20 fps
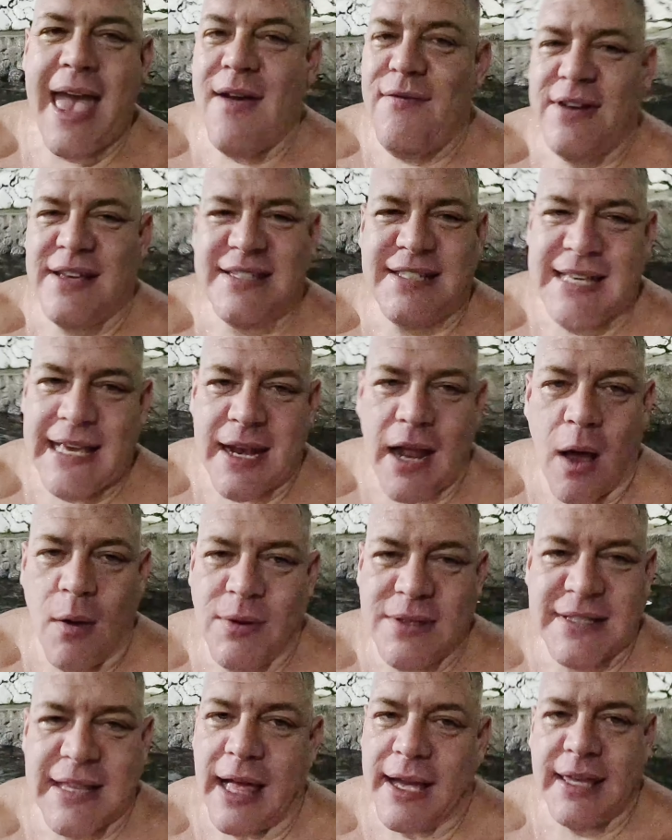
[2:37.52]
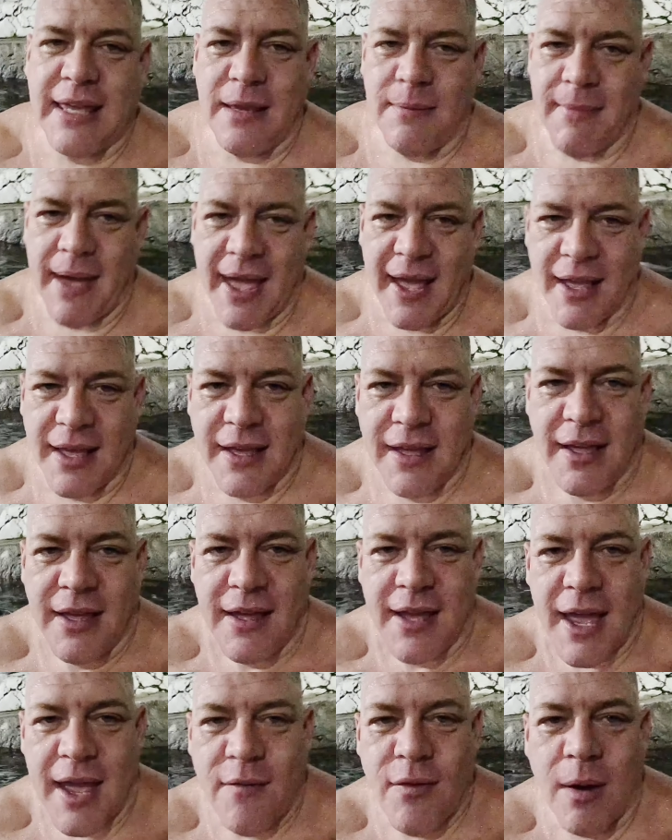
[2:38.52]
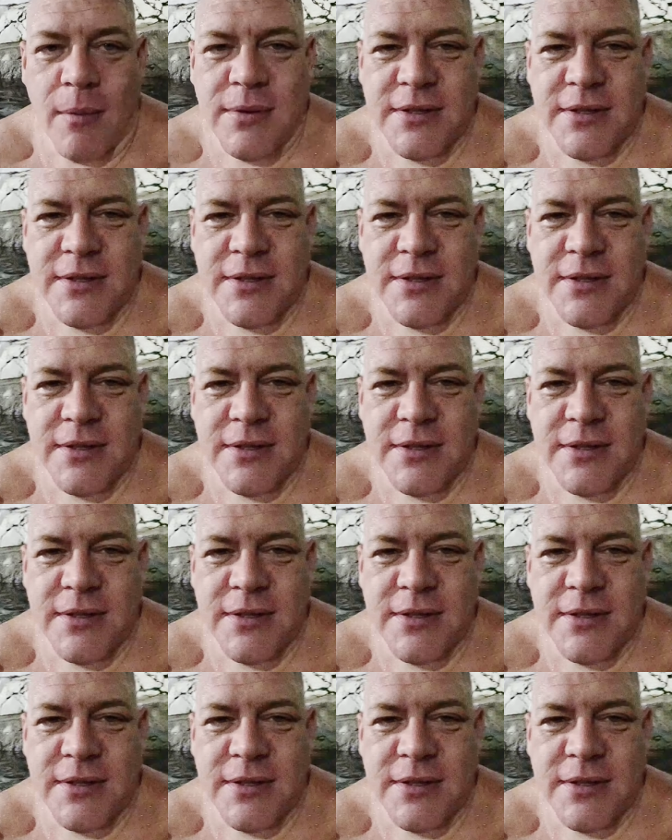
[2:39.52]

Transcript: ever said I was lucky, mate. Everyone